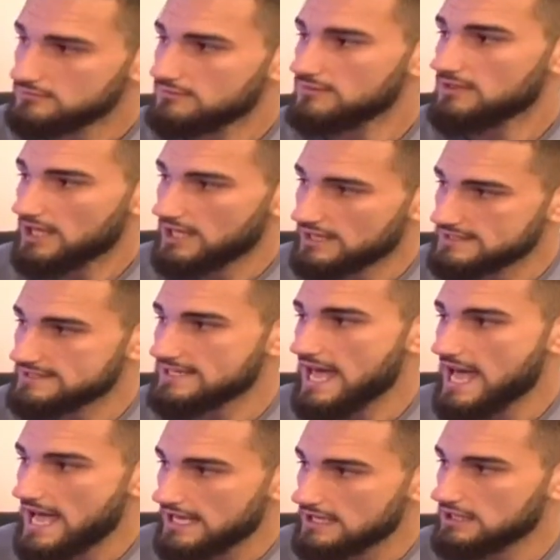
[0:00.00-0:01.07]
was. Got his
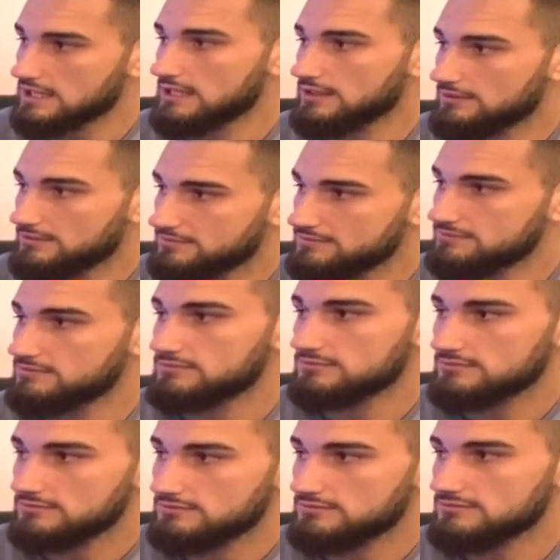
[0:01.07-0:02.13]
jaw broken,
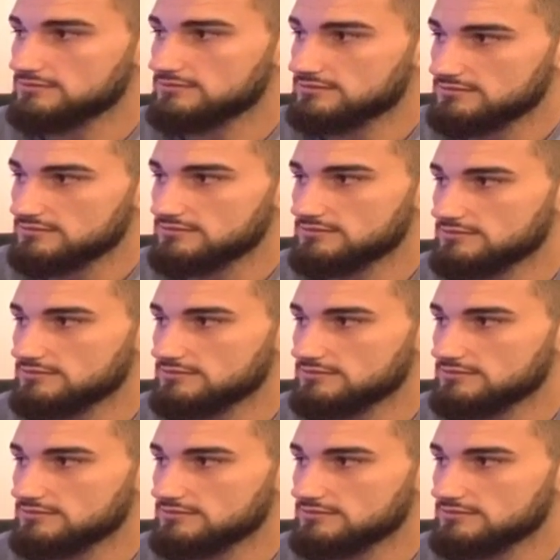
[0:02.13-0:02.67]
lost, but